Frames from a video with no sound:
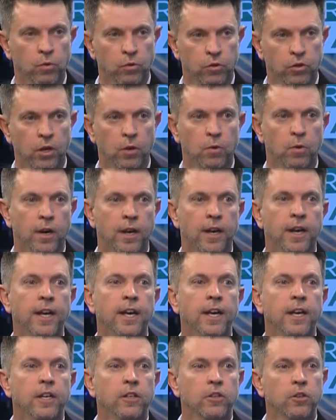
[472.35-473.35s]
or so on.
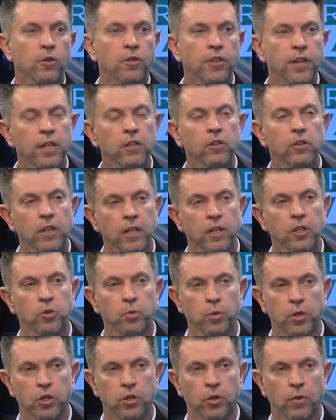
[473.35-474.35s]
So things are going to
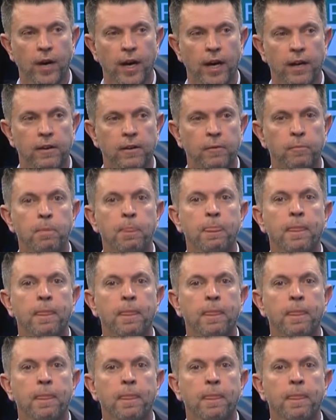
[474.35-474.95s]
switch around.